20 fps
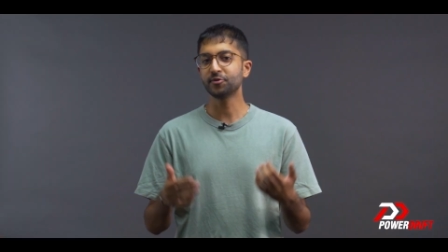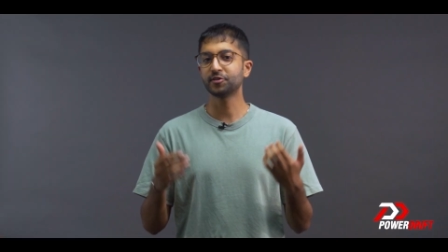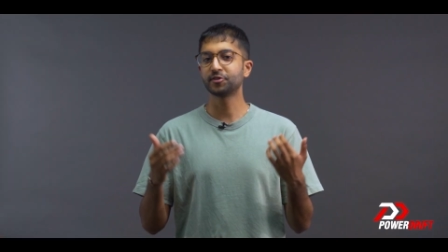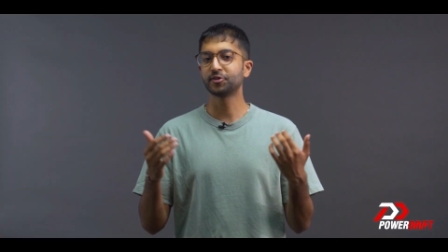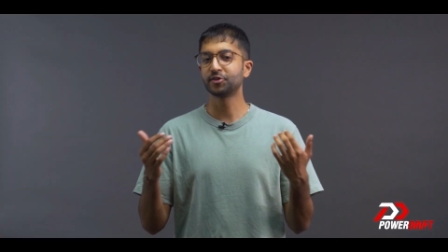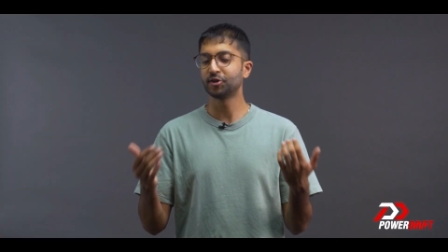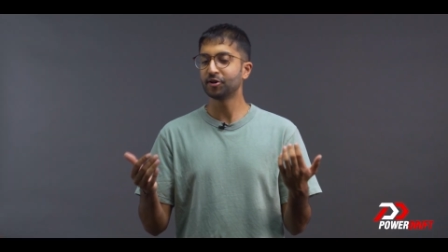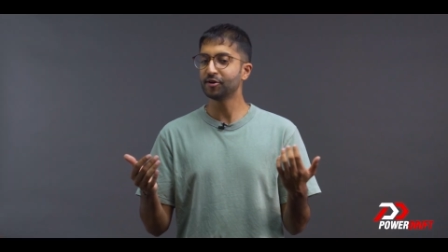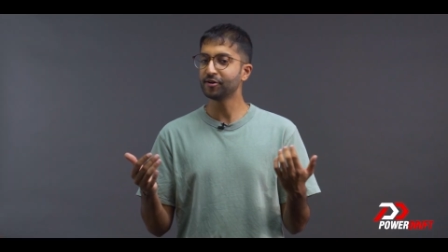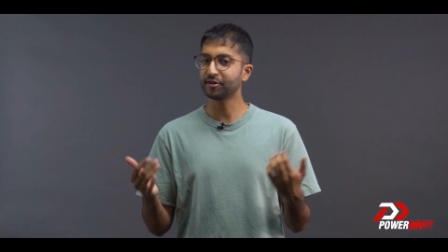a
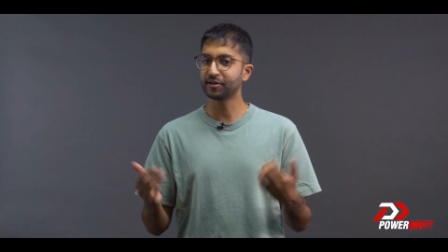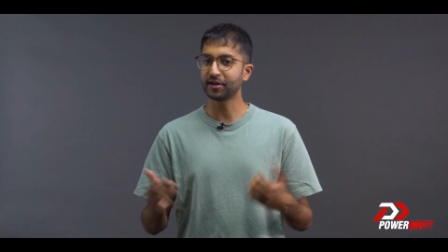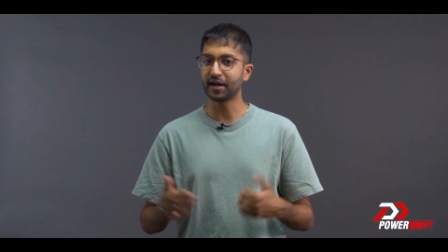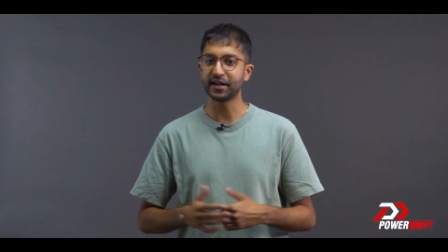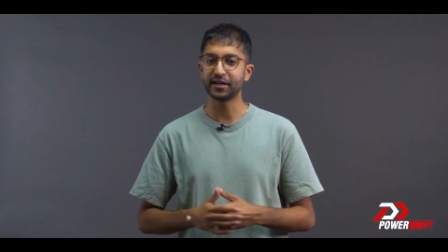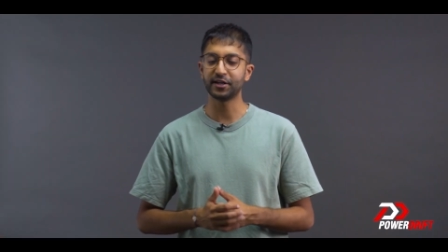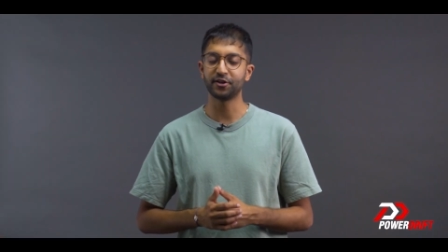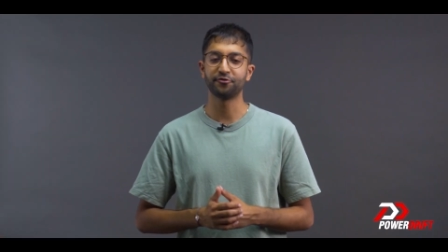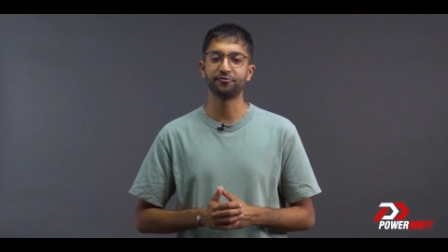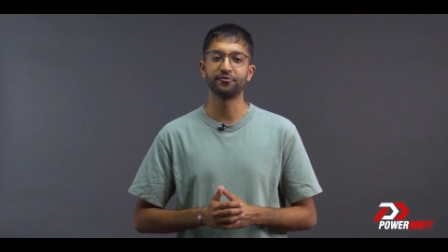third
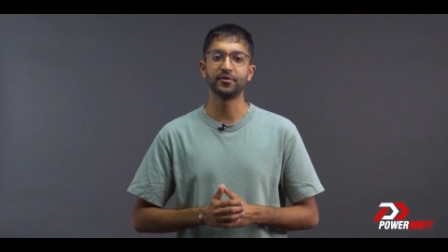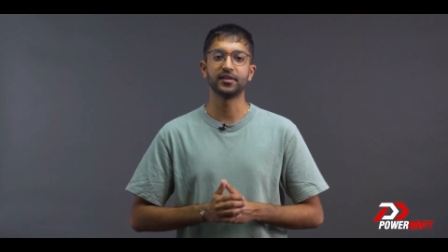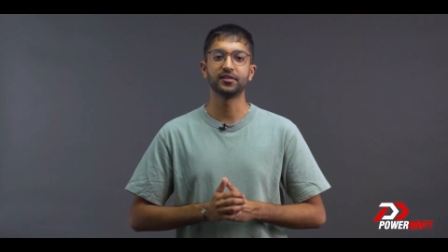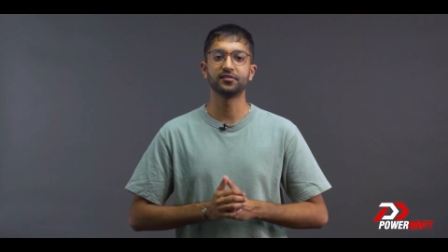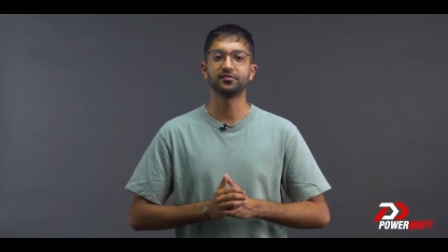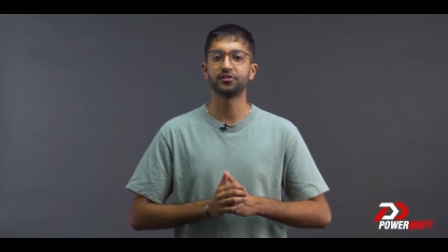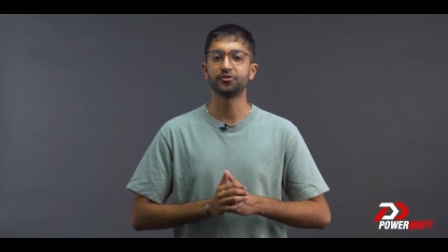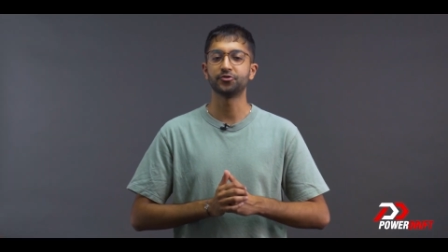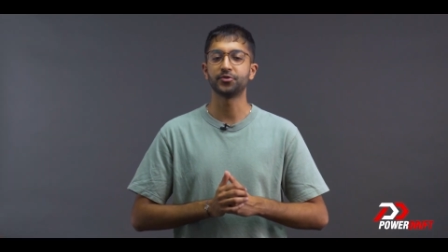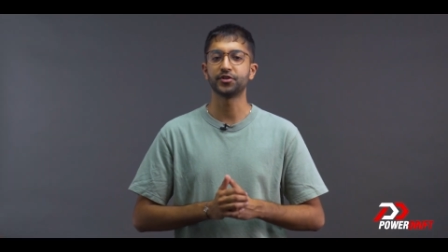kind of weather
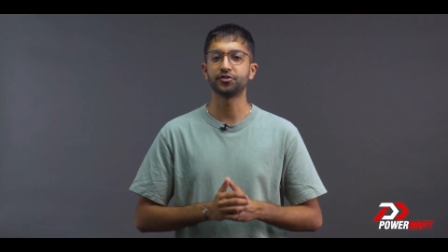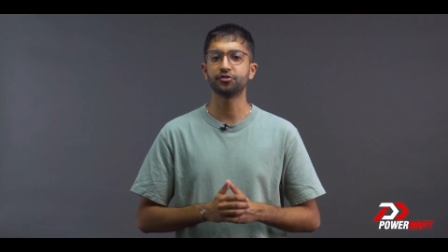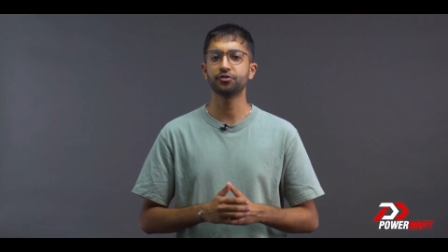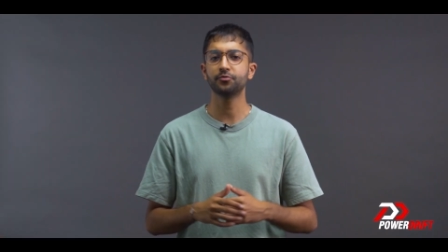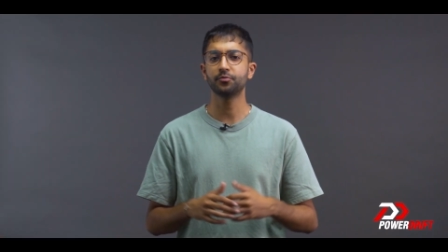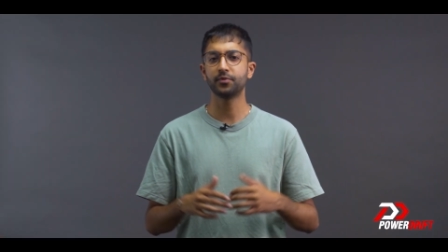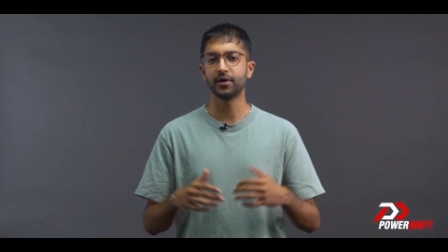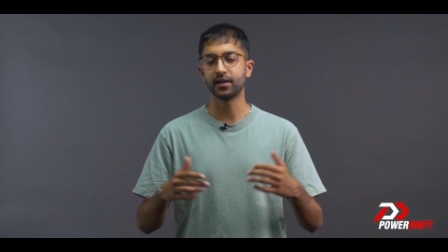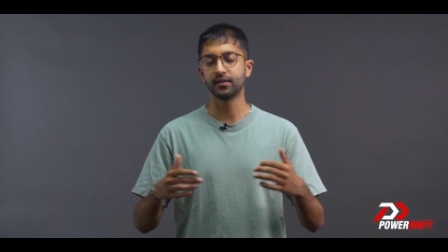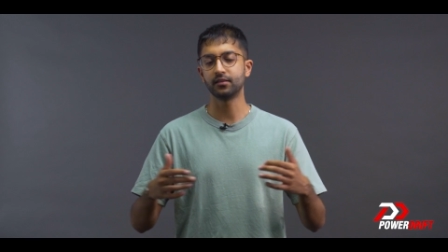
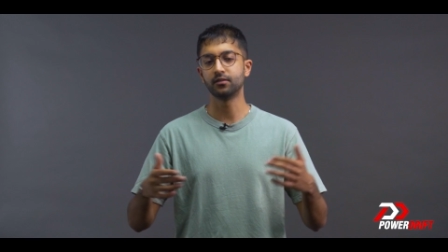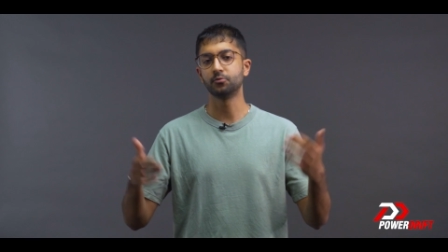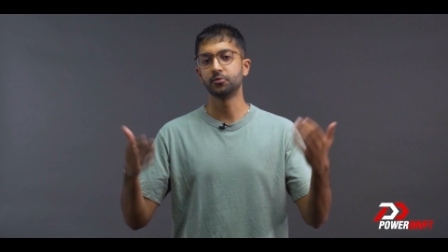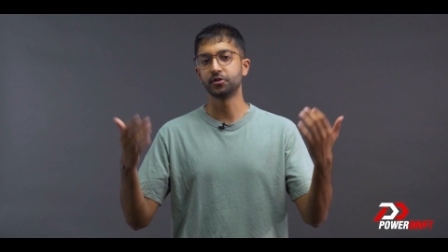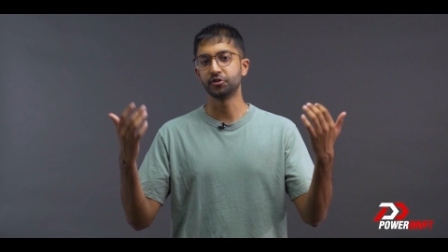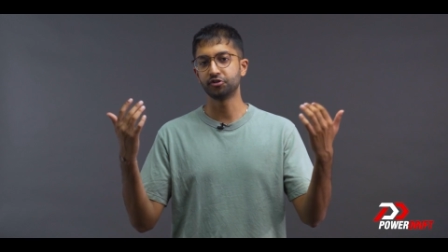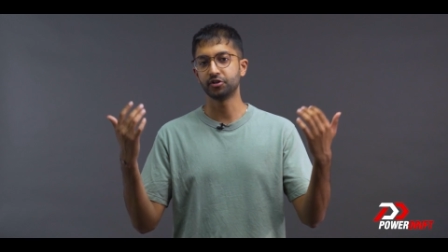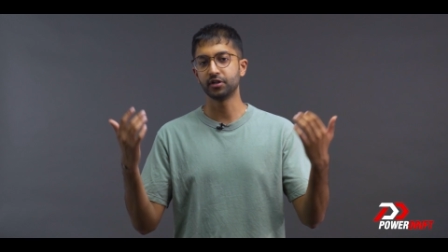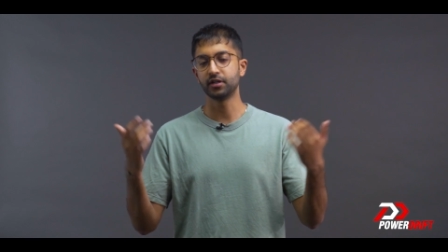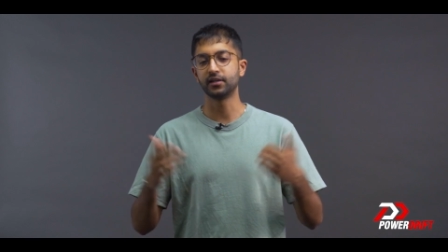situation where the
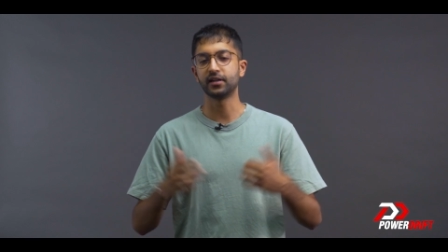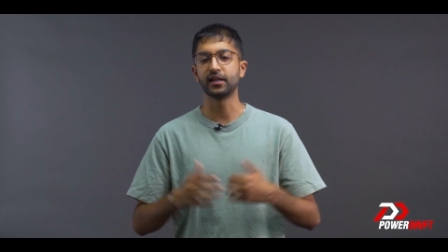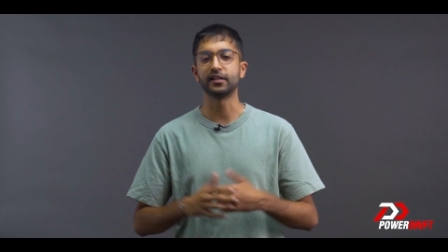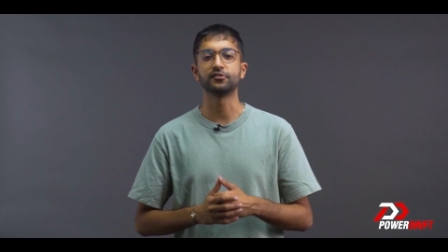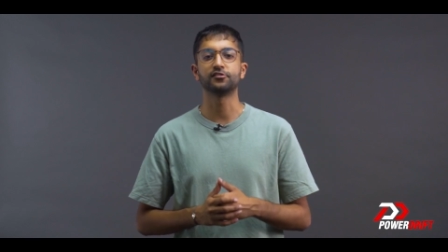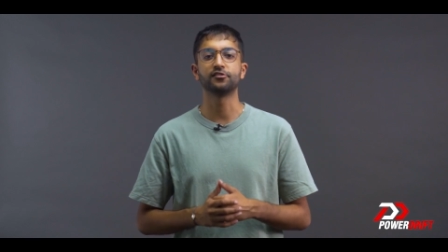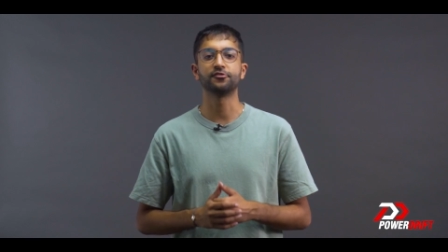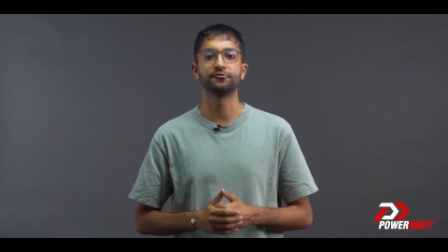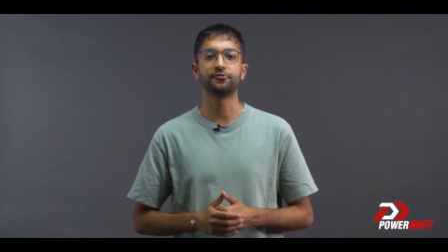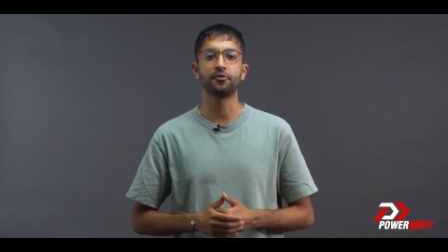windshield
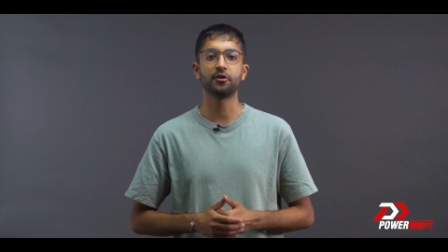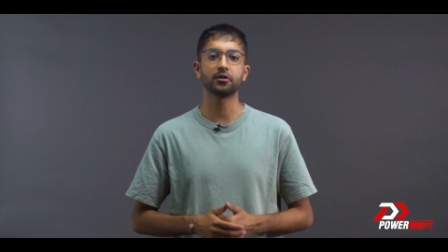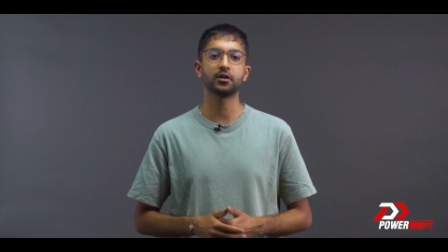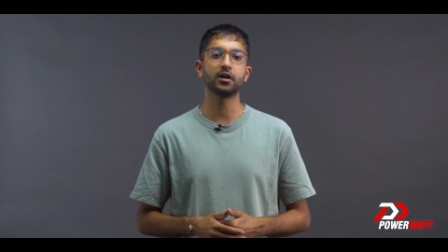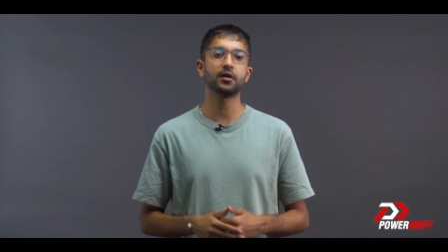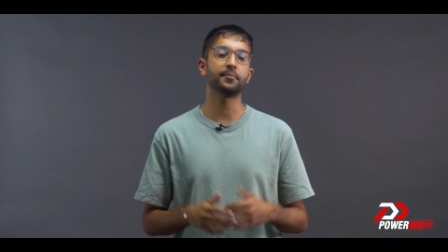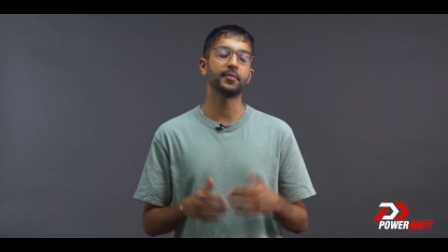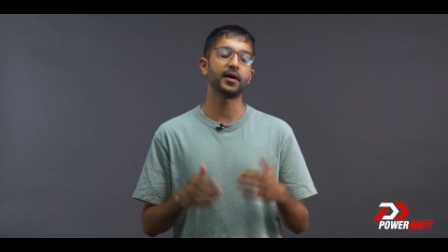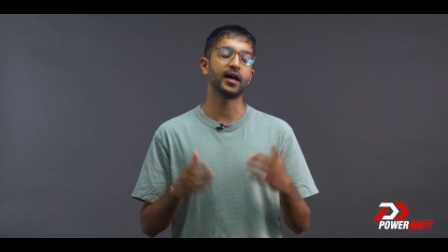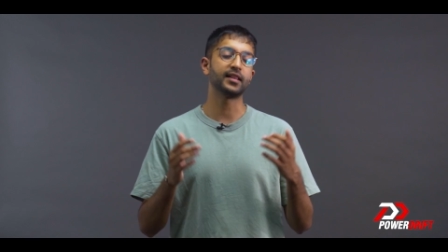tends to fog
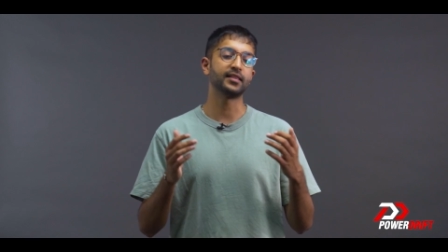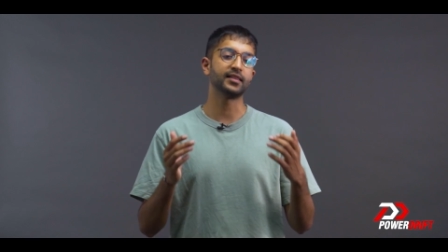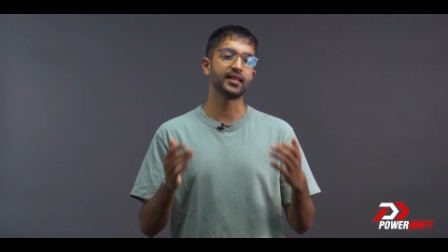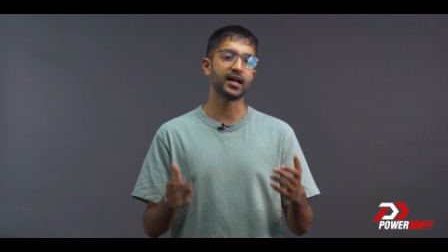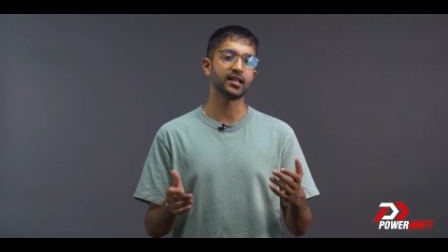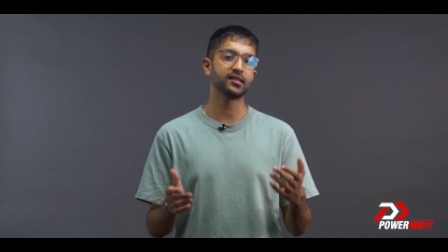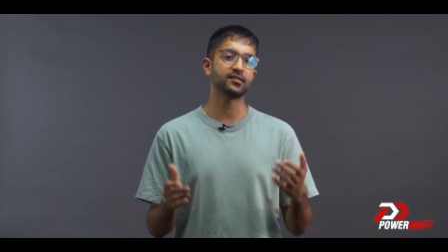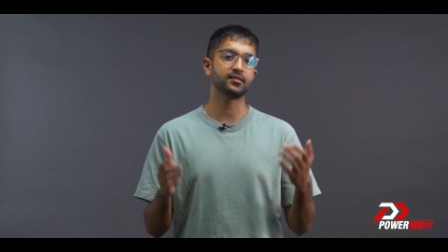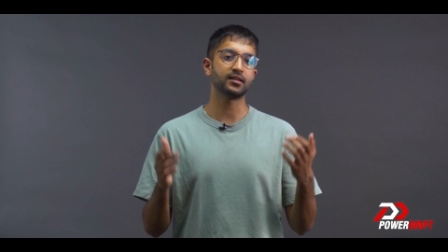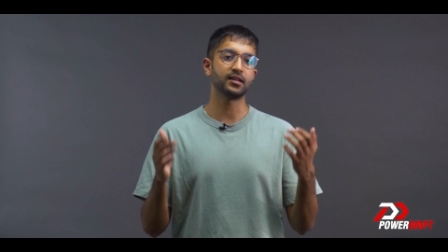up, and
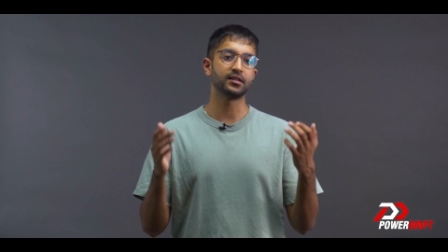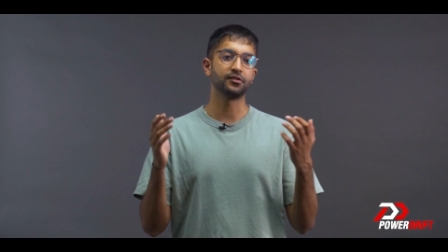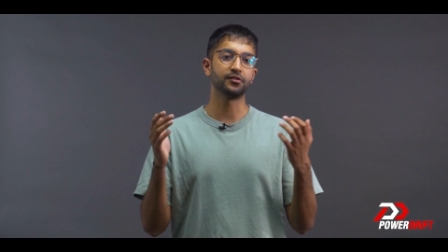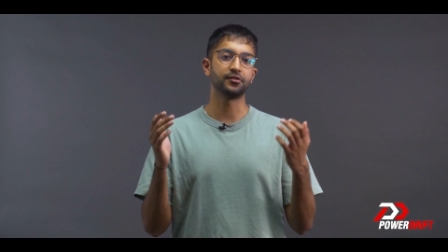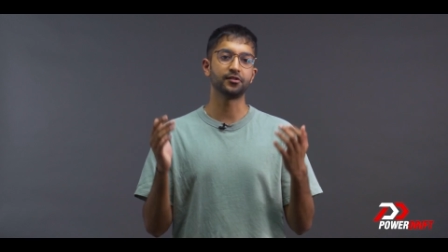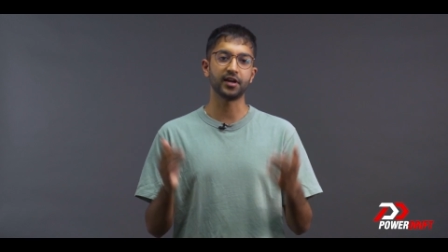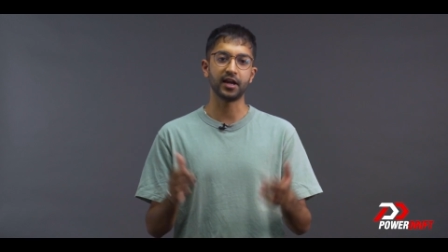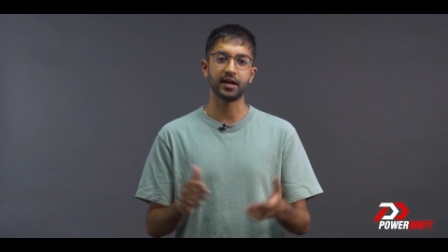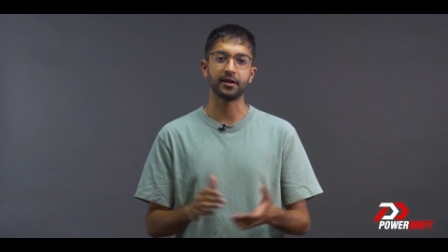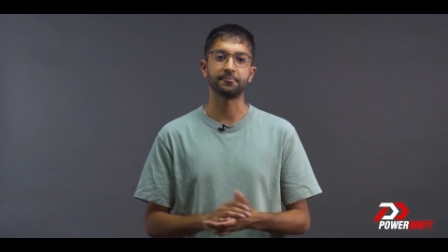that's in the
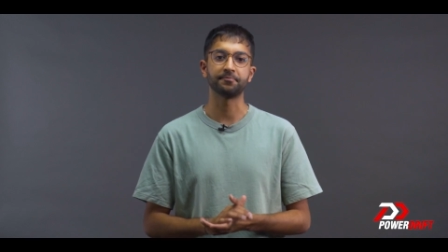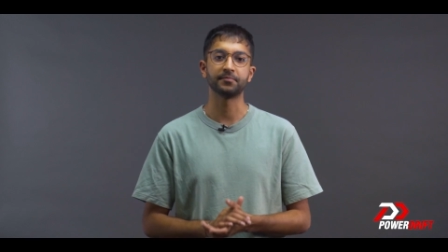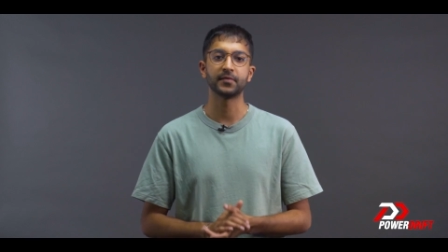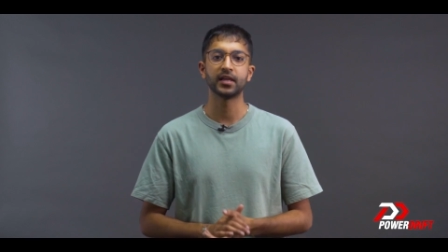rain.